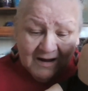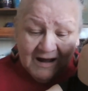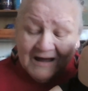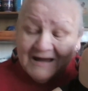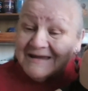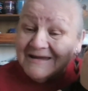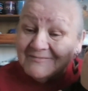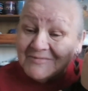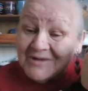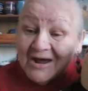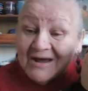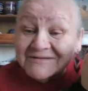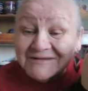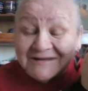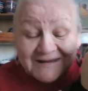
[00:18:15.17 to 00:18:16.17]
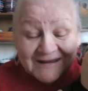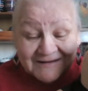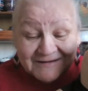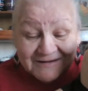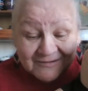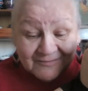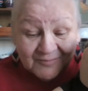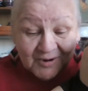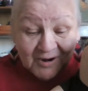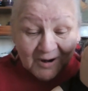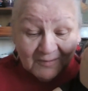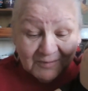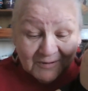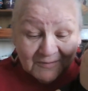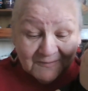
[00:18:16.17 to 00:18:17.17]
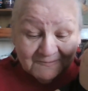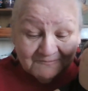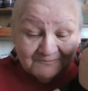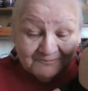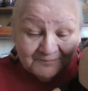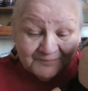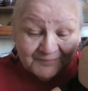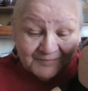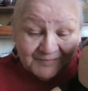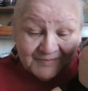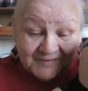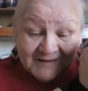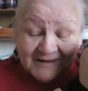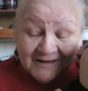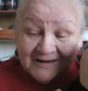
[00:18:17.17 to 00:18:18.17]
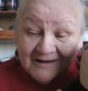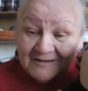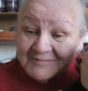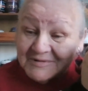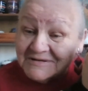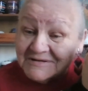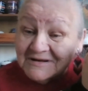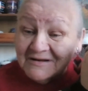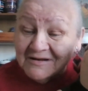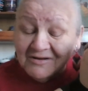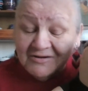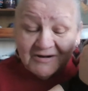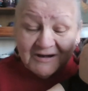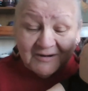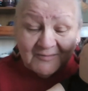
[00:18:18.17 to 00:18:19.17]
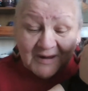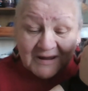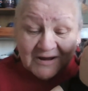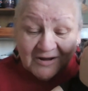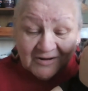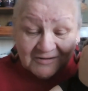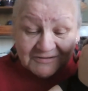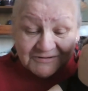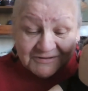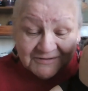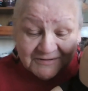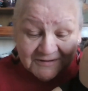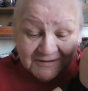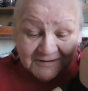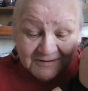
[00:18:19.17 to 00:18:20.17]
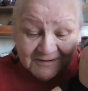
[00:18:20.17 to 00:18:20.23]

I am not the Indian problem. I'm still learning my culture.